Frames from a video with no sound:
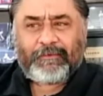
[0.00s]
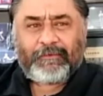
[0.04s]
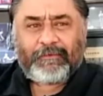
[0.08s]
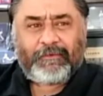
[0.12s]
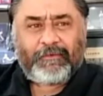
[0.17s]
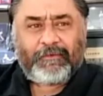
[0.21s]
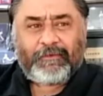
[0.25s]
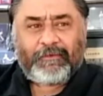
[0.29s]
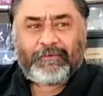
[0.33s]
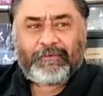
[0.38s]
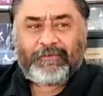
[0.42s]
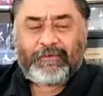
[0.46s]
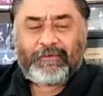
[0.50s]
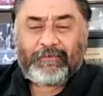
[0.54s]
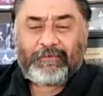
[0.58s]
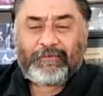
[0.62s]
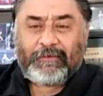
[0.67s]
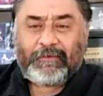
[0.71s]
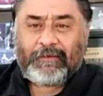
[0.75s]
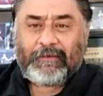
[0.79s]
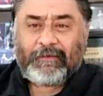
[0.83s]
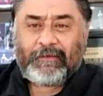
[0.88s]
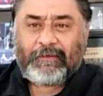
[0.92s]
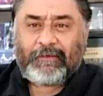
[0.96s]
And Claude says,
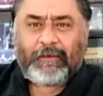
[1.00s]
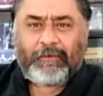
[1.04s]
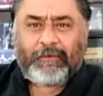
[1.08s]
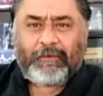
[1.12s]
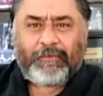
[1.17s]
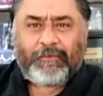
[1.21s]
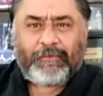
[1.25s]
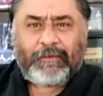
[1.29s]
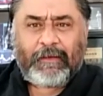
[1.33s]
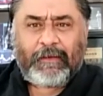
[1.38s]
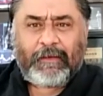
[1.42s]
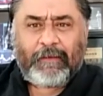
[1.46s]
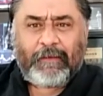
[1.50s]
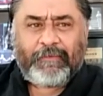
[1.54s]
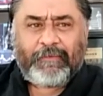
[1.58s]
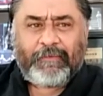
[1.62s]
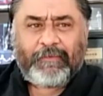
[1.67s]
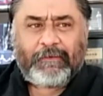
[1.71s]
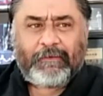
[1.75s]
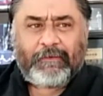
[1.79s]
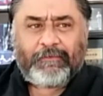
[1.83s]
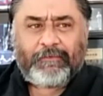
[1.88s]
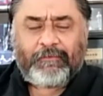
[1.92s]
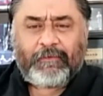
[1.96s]
yeah, I know that
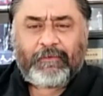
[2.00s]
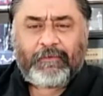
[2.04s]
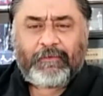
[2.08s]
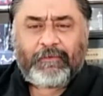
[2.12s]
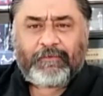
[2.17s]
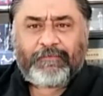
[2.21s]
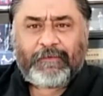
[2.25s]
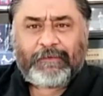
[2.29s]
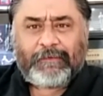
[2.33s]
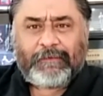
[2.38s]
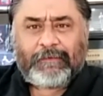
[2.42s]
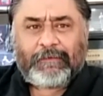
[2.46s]
happened. Let's find